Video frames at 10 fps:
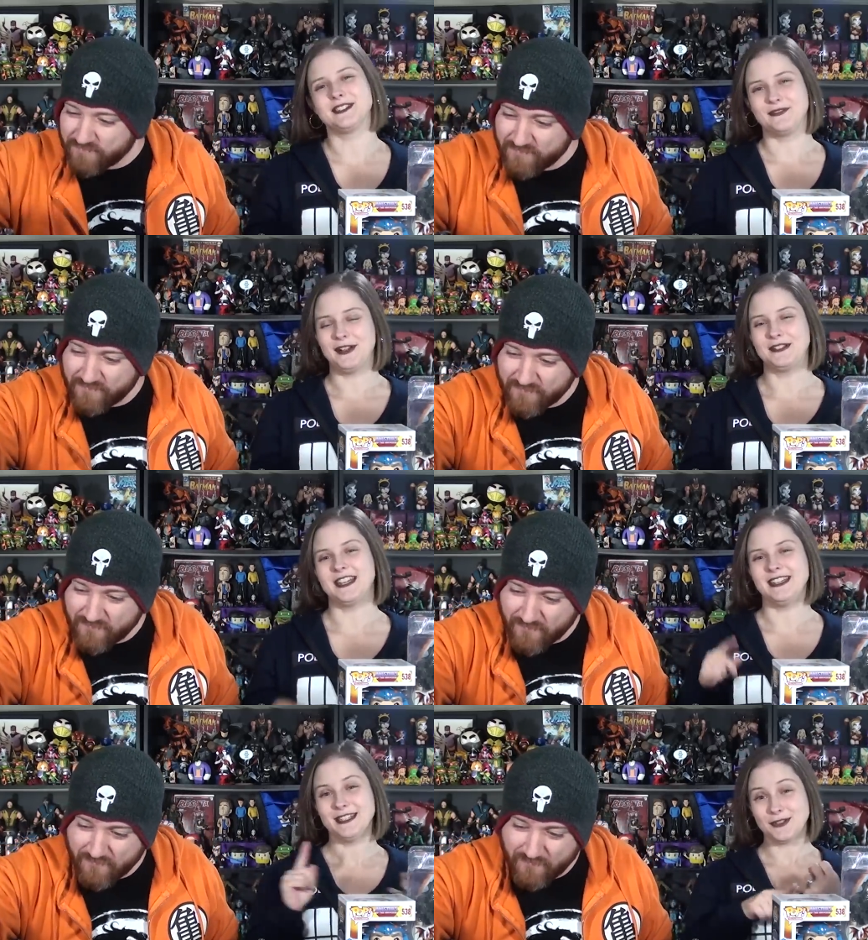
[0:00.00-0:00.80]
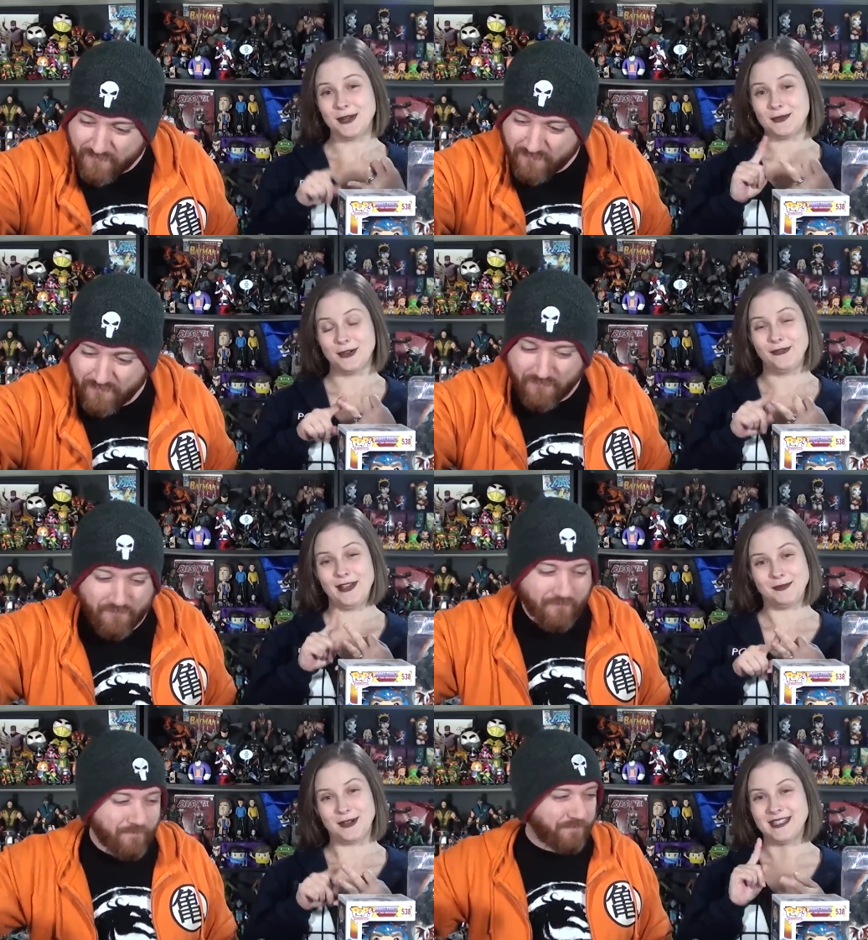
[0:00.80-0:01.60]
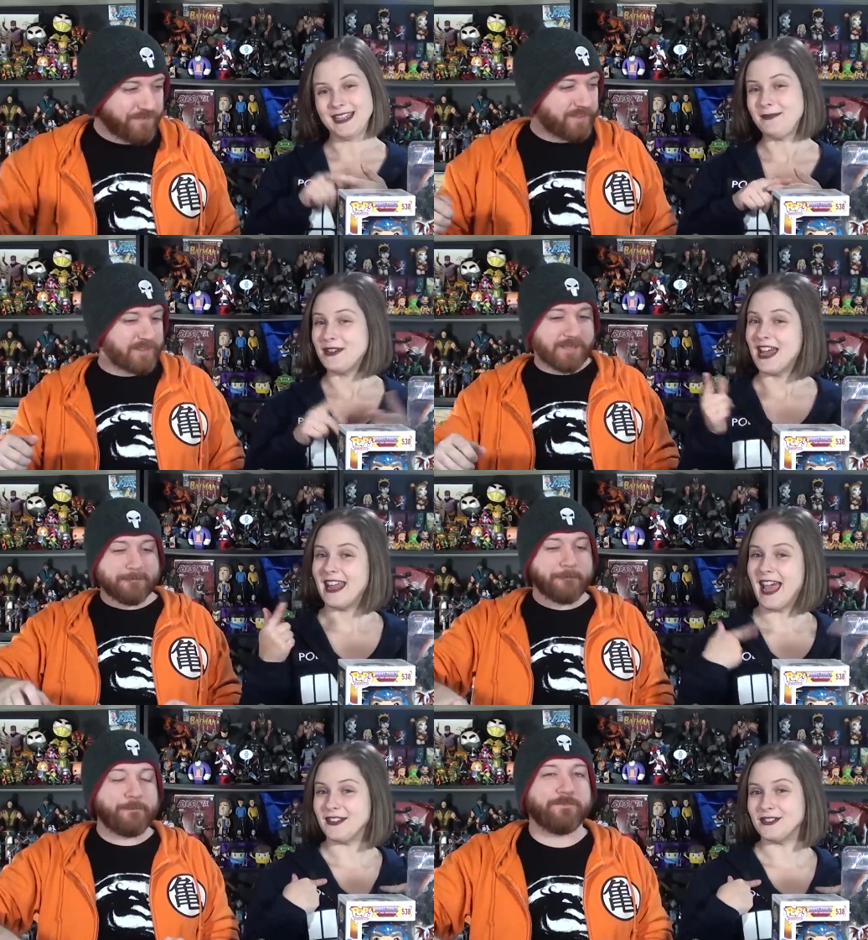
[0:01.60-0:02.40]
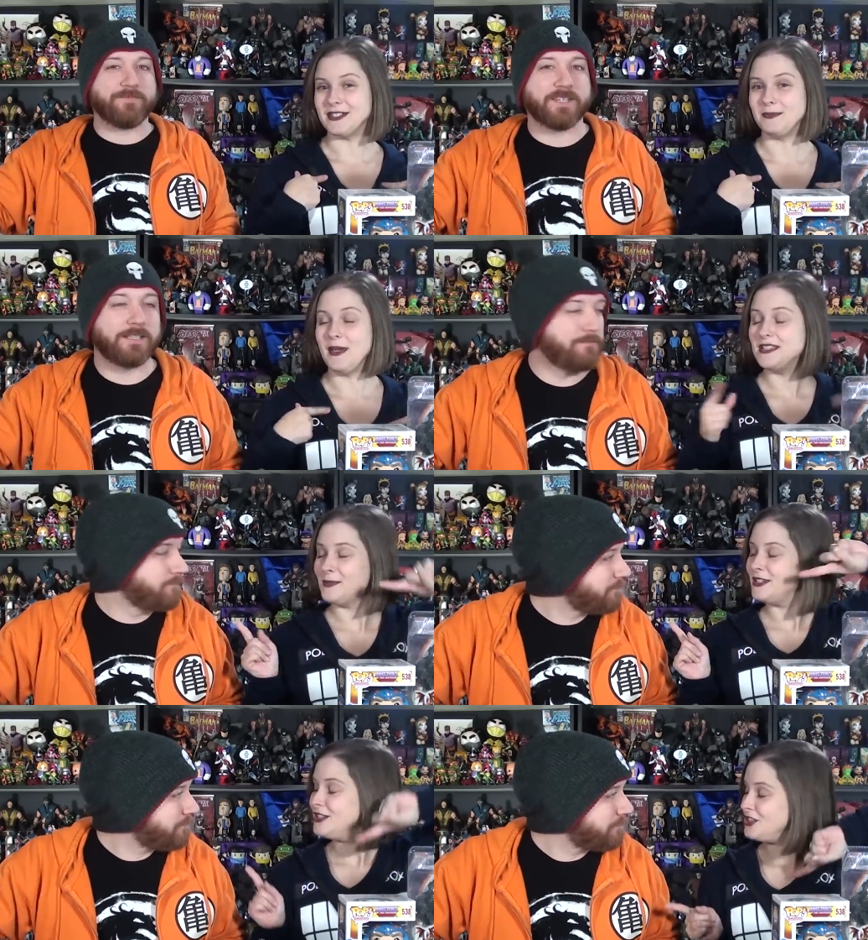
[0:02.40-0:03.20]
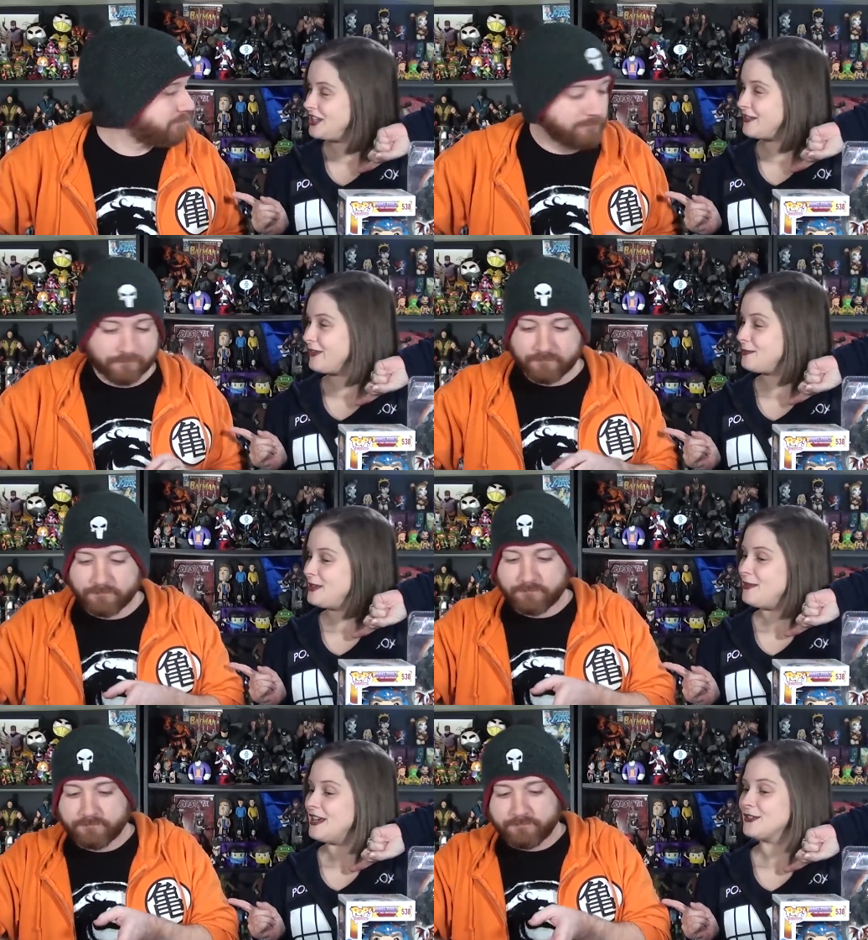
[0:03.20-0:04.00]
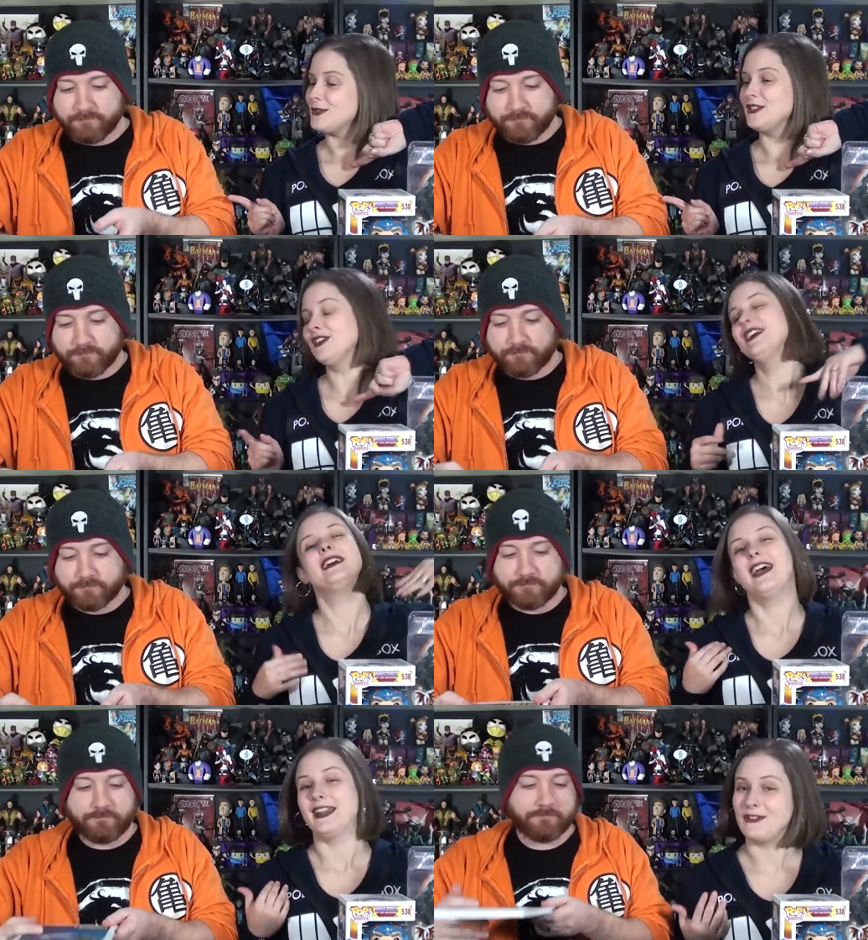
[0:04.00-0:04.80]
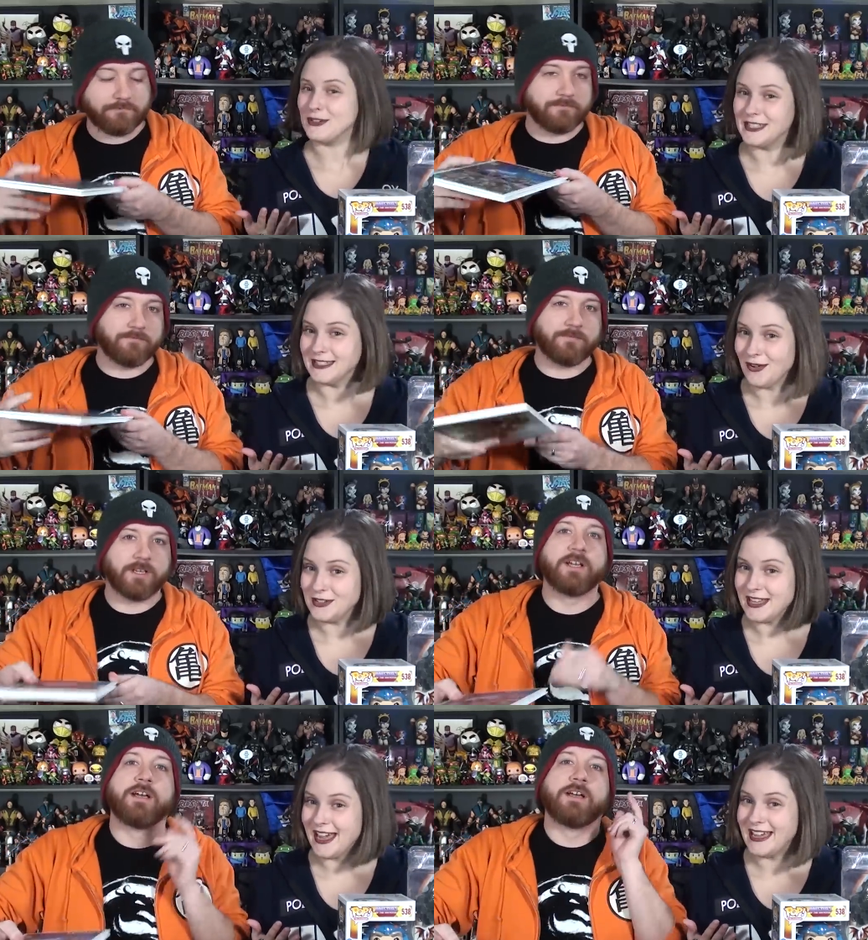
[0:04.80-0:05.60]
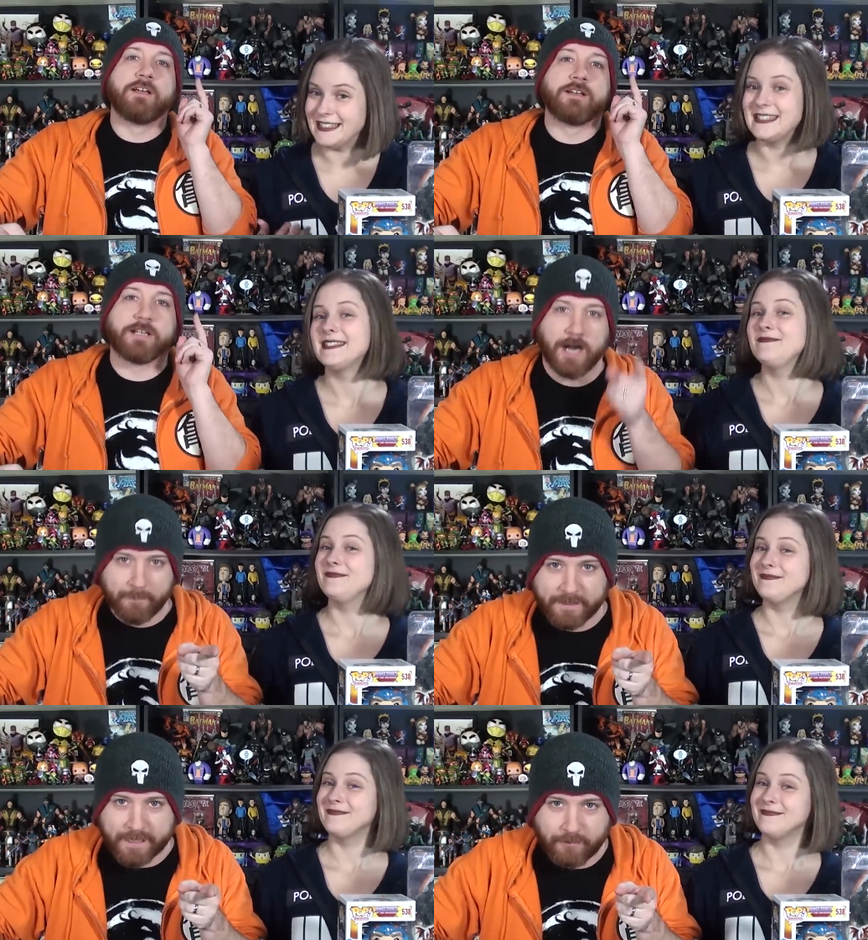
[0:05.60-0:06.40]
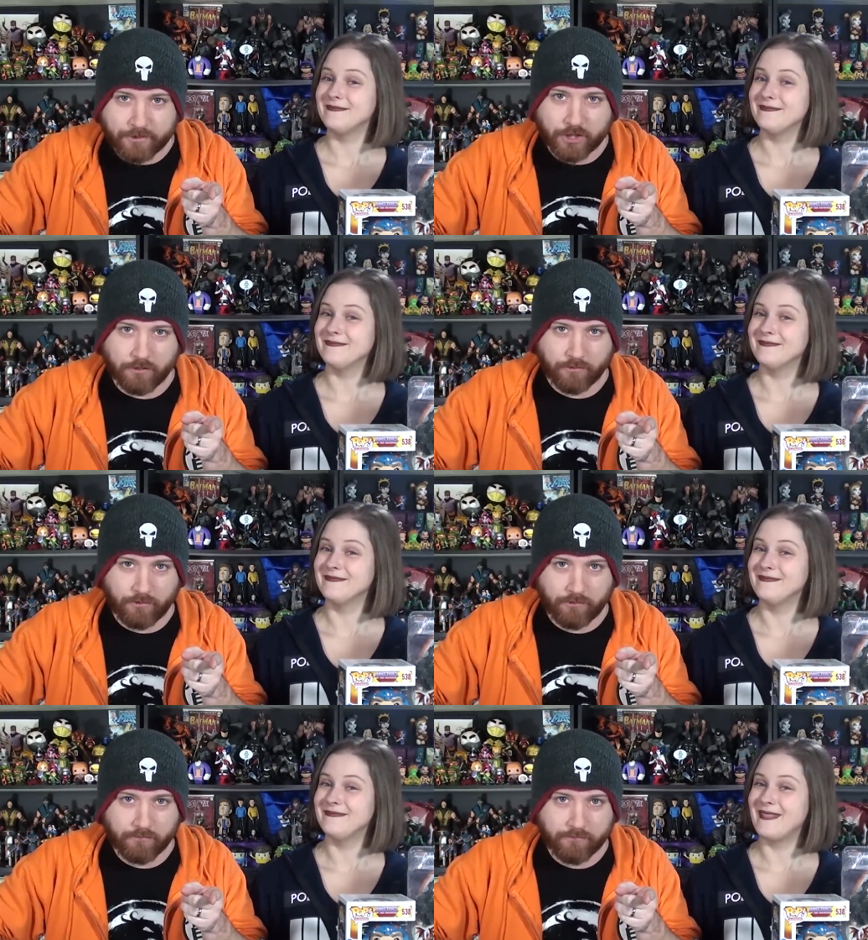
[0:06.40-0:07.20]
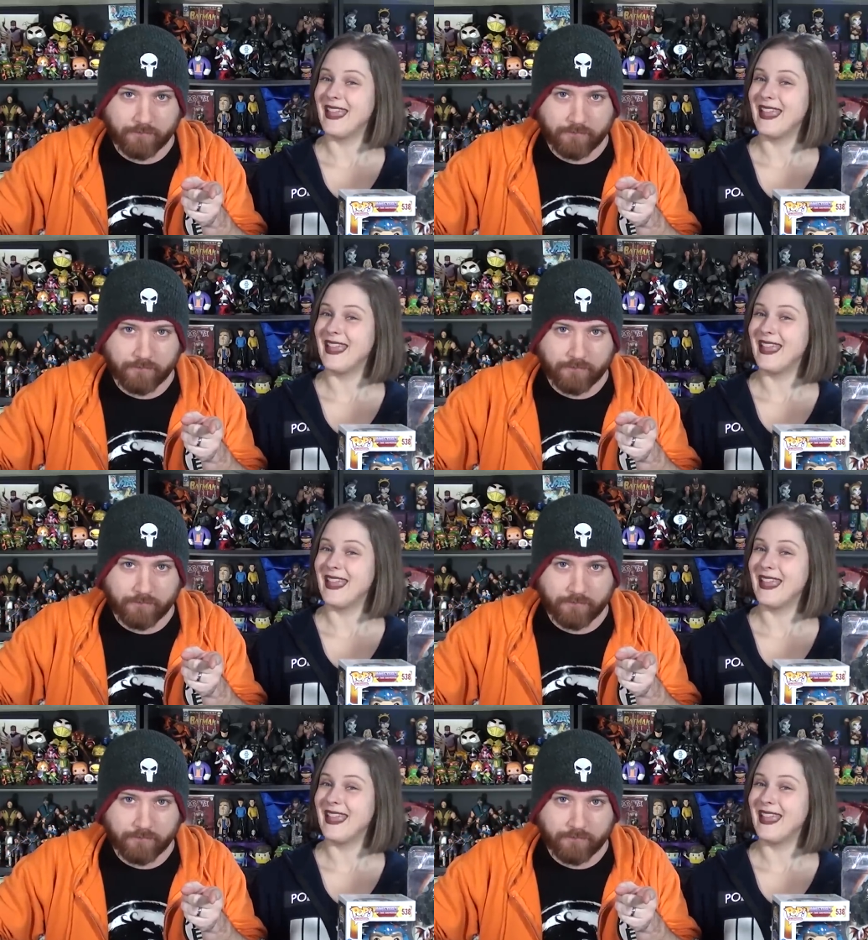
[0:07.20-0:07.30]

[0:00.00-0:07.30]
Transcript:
Speaker 1: also follow us on Instagram, Twitter, Facebook, and Snapchat at Tracey's Basement, Jason from TV on Twitter, and of course, as always, guys,
Speaker 2: comment down Jones.